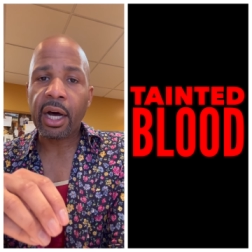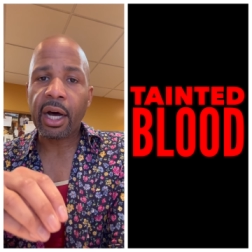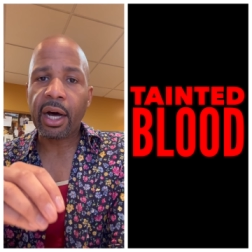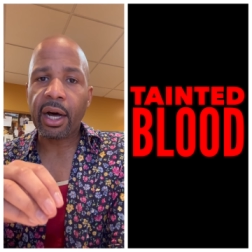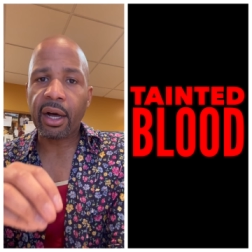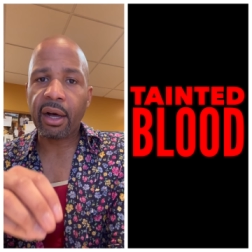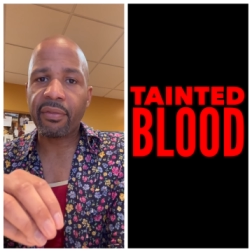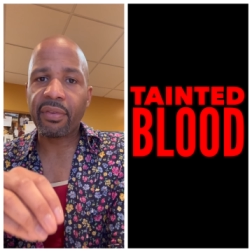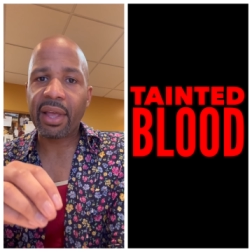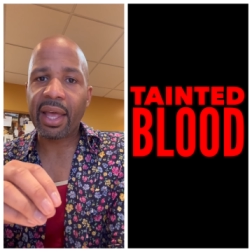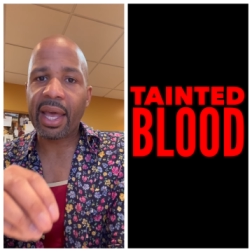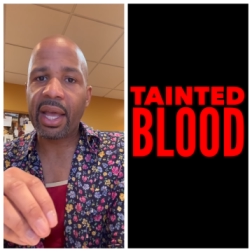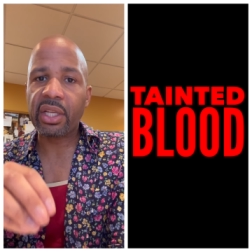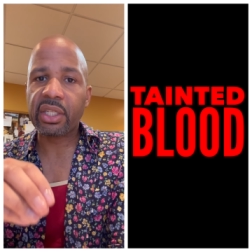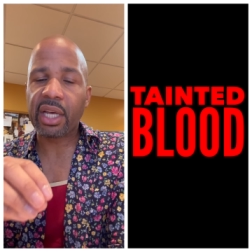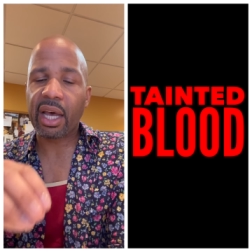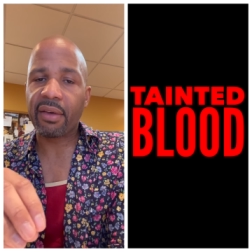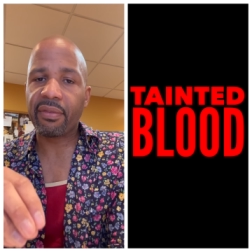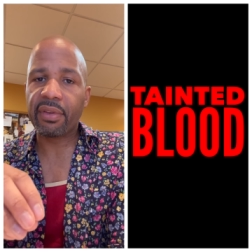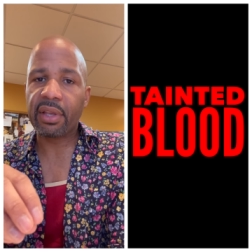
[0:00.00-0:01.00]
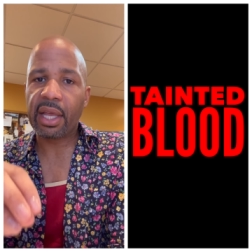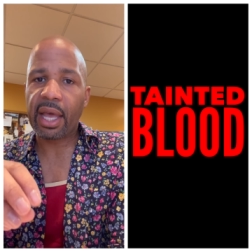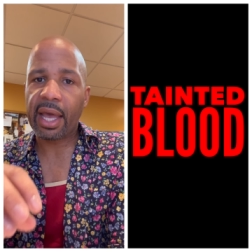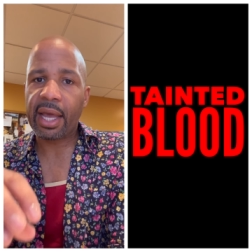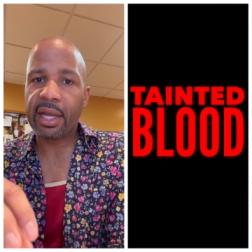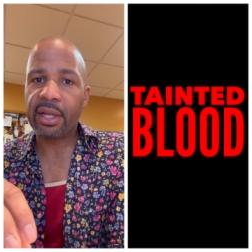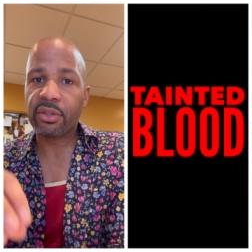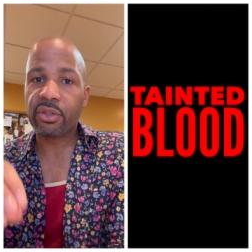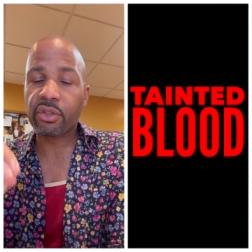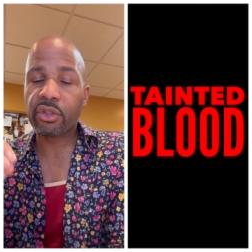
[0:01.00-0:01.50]
of HIV
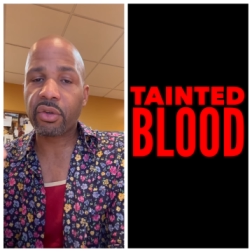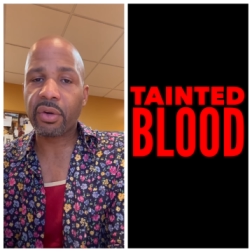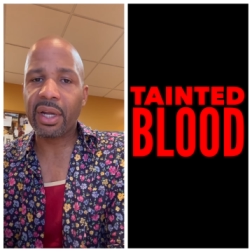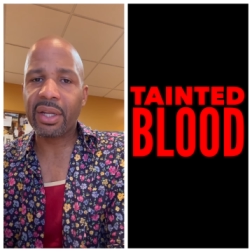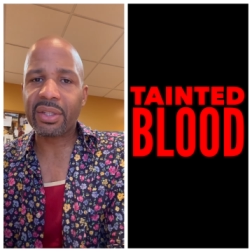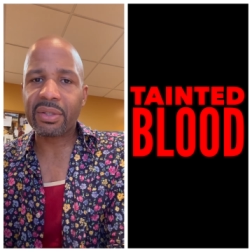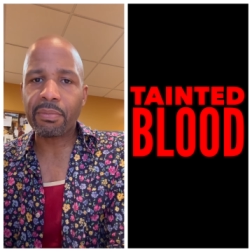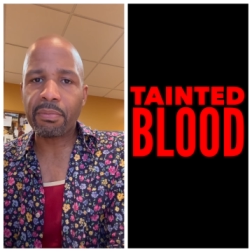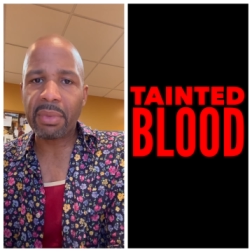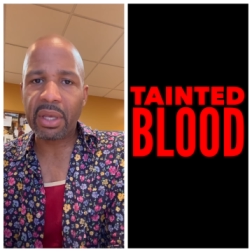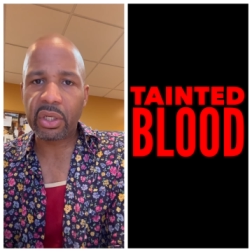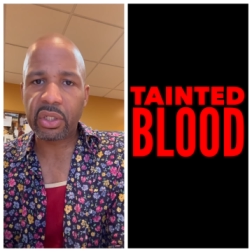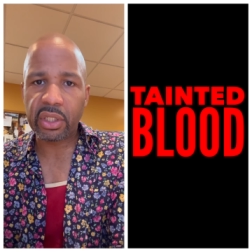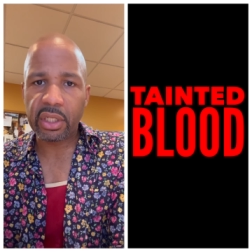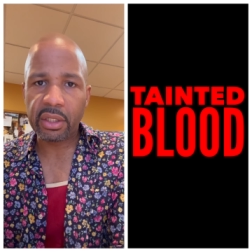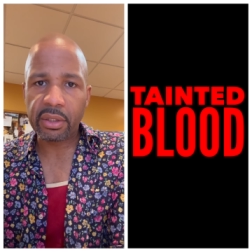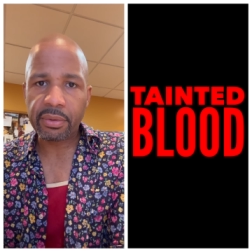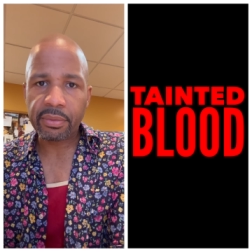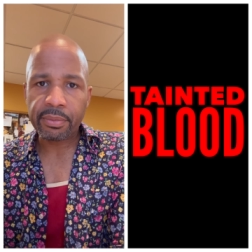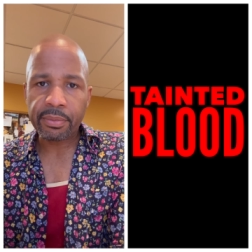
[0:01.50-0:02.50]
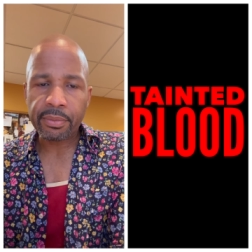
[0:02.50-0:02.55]
AIDS transmission.